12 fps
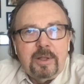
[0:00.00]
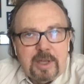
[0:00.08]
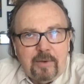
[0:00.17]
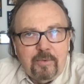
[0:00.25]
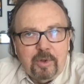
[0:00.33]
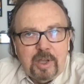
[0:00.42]

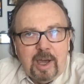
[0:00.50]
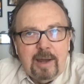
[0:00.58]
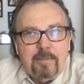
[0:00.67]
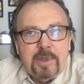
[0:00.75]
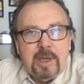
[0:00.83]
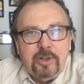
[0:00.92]
several
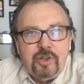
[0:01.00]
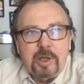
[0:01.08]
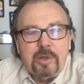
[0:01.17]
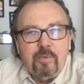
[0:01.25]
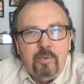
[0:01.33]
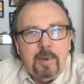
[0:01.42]
times and
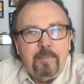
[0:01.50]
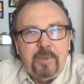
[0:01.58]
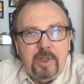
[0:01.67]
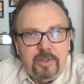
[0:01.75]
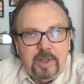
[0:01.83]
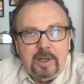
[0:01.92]
just
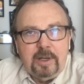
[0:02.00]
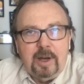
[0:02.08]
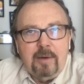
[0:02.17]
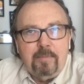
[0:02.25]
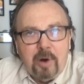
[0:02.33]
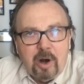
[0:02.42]
rip the
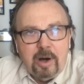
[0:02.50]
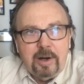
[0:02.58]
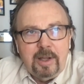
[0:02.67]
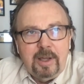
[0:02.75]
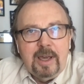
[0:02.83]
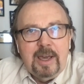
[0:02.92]
thing
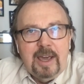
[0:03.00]
apart